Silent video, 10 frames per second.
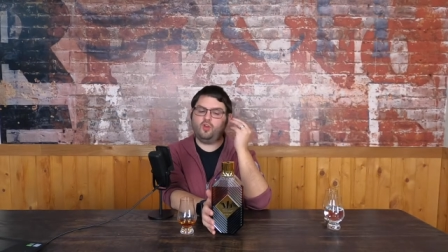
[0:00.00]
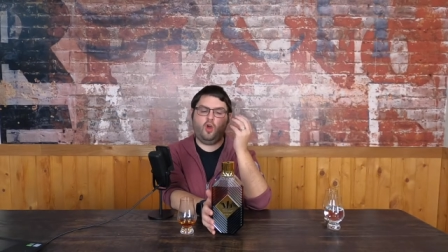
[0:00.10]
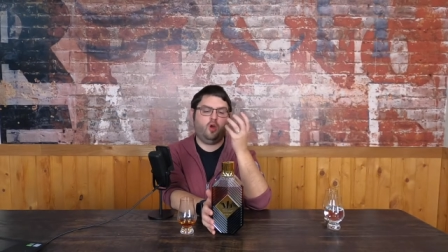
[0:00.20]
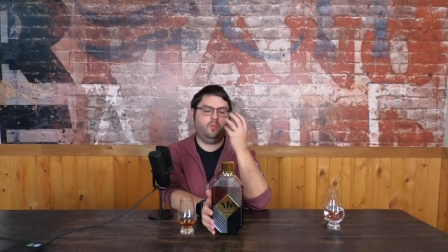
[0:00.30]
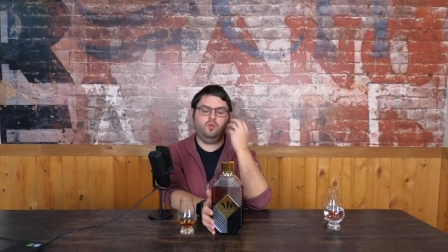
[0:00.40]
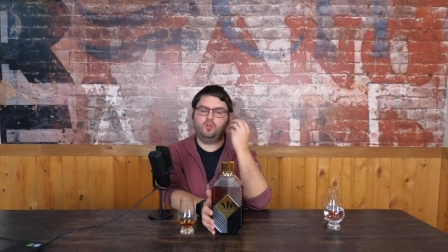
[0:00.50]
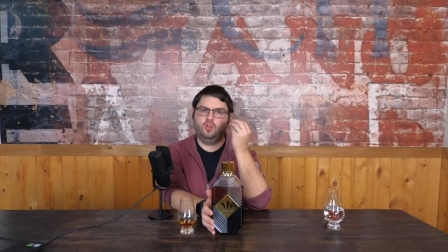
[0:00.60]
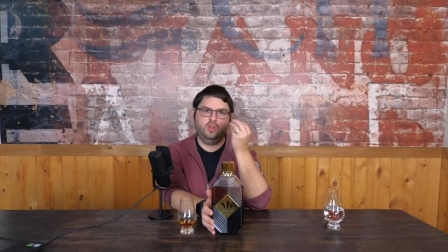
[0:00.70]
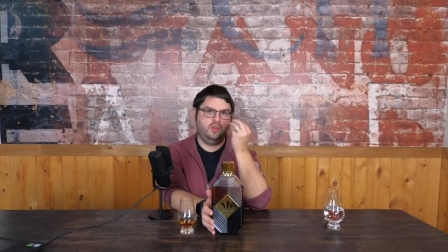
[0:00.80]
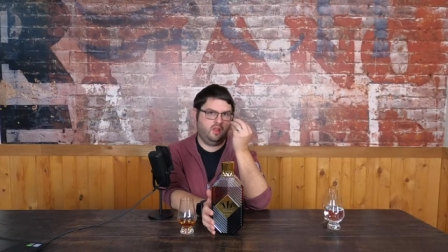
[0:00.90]
caramel
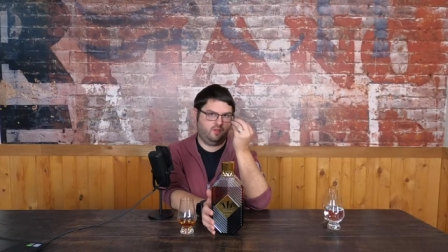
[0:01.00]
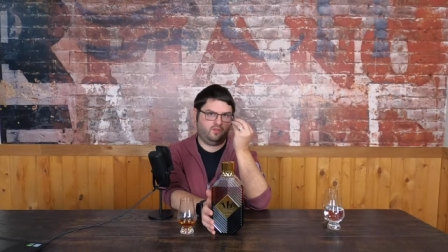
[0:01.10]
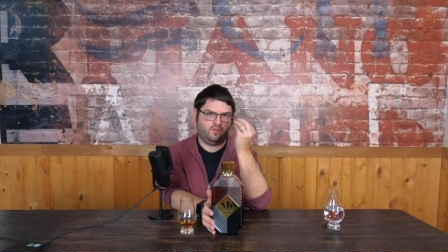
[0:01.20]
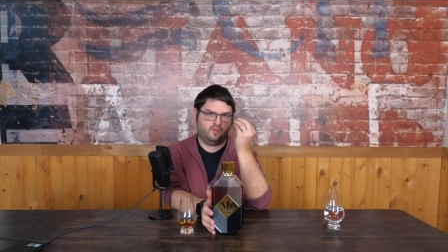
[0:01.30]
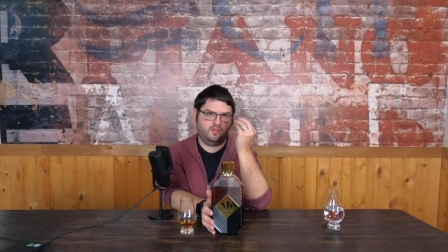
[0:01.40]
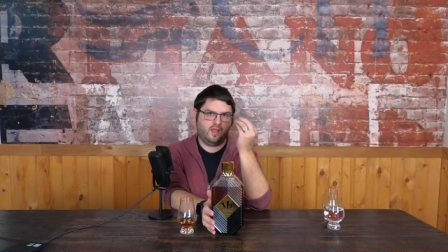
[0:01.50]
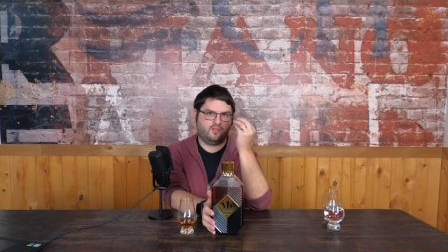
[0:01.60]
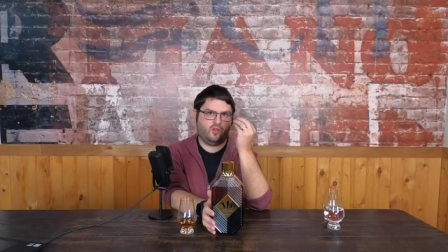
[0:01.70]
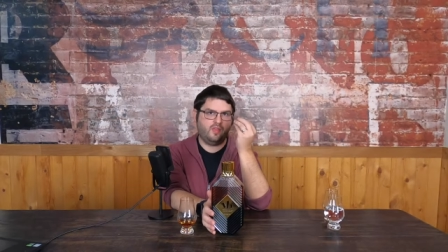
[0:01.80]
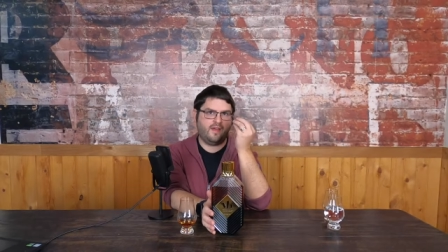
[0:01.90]
goodness
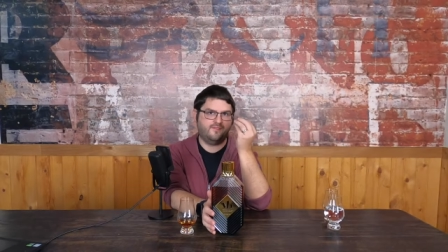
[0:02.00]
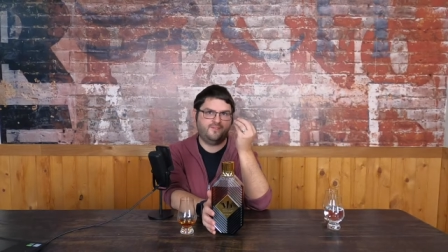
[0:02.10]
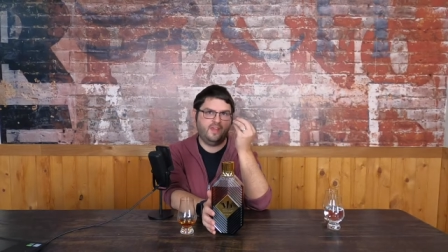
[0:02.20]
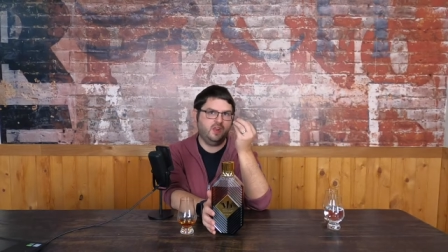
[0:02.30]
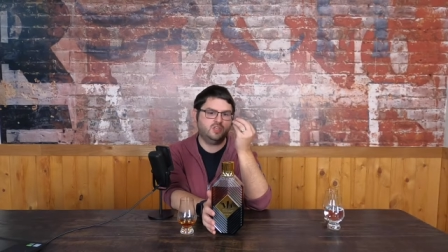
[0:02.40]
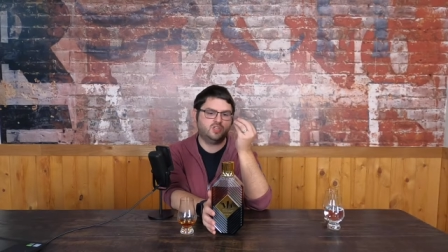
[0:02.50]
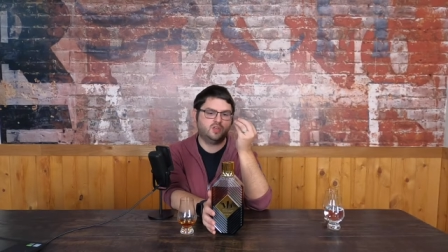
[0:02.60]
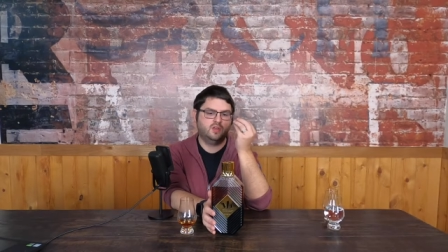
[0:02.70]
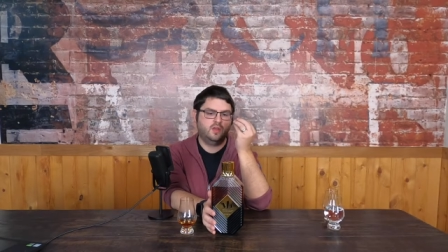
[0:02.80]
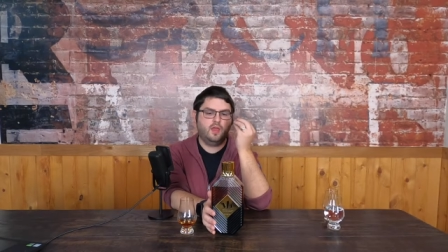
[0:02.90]
that's on that finish